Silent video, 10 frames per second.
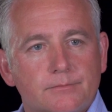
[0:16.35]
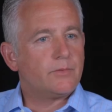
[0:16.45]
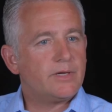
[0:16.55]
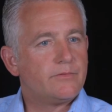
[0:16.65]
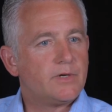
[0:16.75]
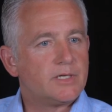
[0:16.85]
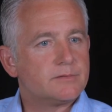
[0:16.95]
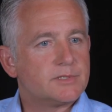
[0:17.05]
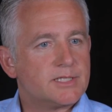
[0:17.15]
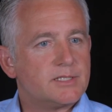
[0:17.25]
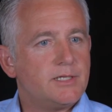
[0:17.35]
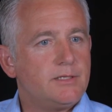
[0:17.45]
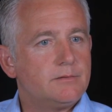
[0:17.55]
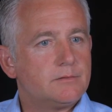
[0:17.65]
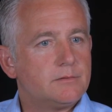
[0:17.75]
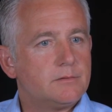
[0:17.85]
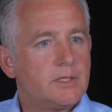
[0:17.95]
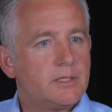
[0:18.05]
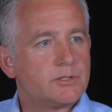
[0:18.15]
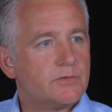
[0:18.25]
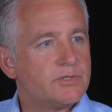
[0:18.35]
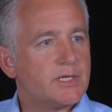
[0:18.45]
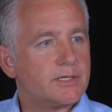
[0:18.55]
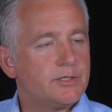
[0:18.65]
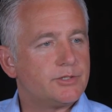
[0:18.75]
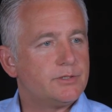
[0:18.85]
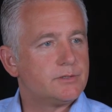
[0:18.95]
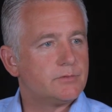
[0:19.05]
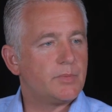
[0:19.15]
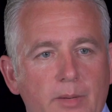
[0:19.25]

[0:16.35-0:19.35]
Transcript: Yeah, we have 16 service technicians.